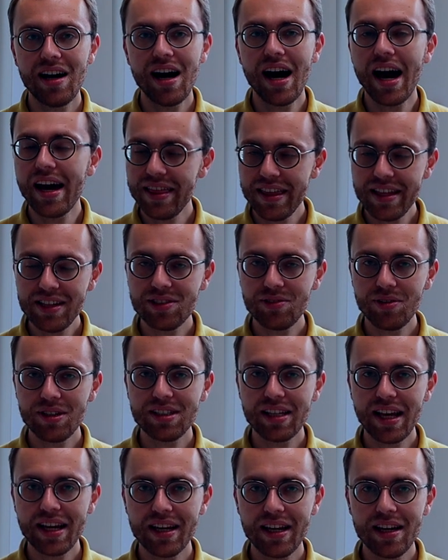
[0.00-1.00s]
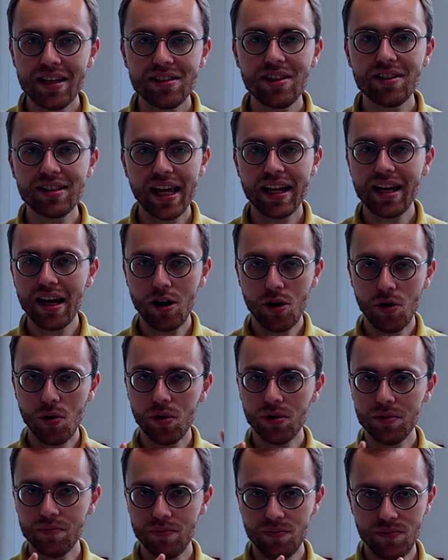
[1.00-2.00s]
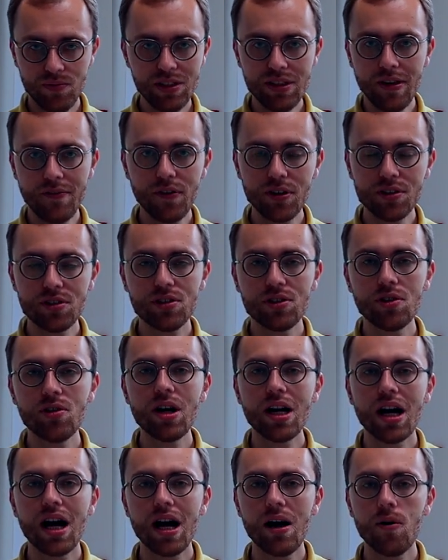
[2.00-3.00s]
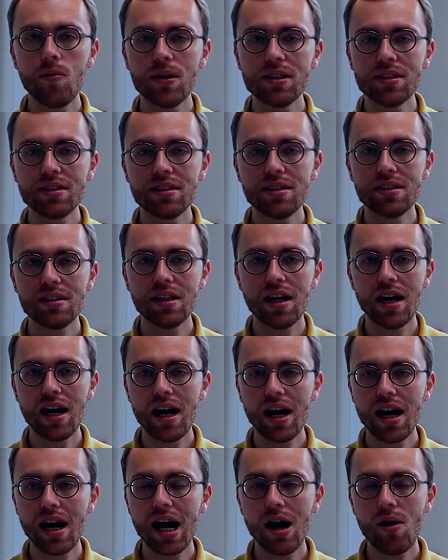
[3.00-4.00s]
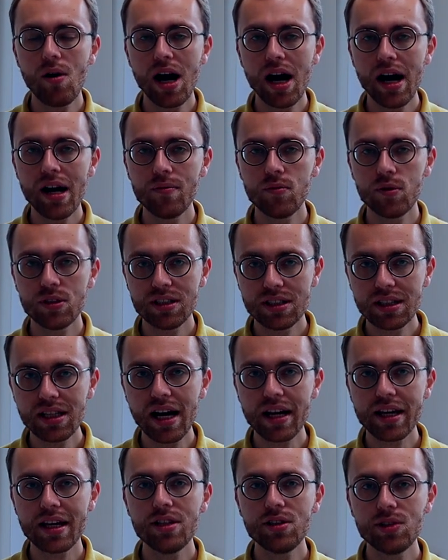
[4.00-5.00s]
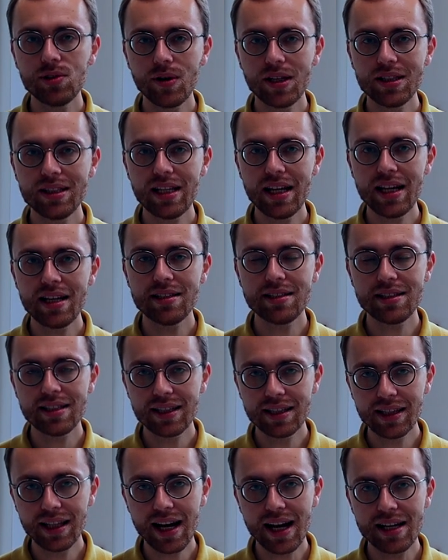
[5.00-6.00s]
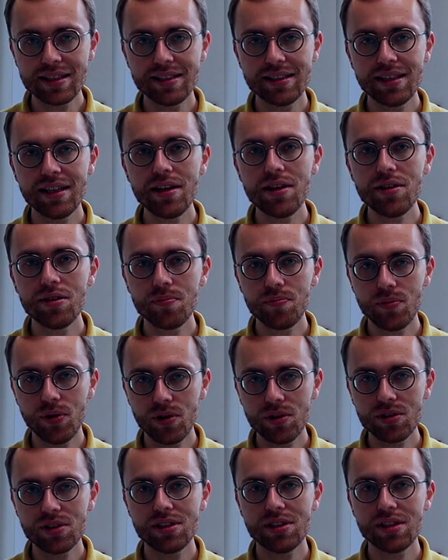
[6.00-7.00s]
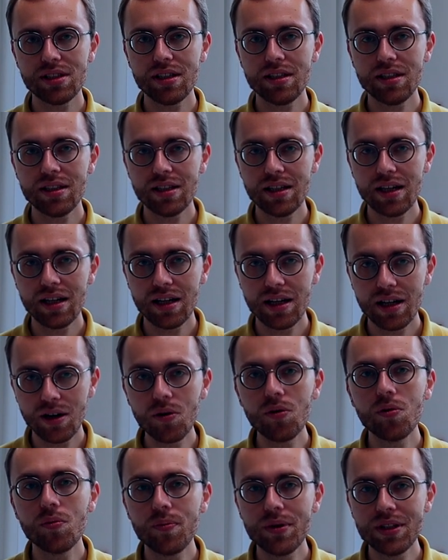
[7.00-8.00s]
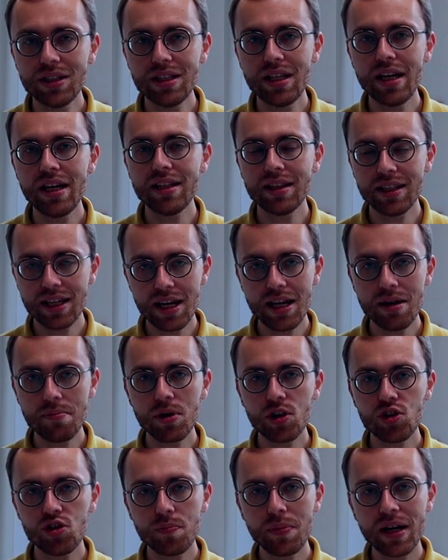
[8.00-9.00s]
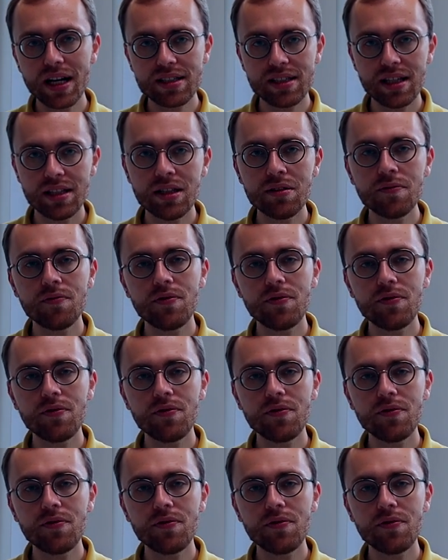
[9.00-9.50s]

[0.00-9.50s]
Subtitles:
I think there is like, a whole different story how I was lucky to attend the last in-person open day in Cambridge back then in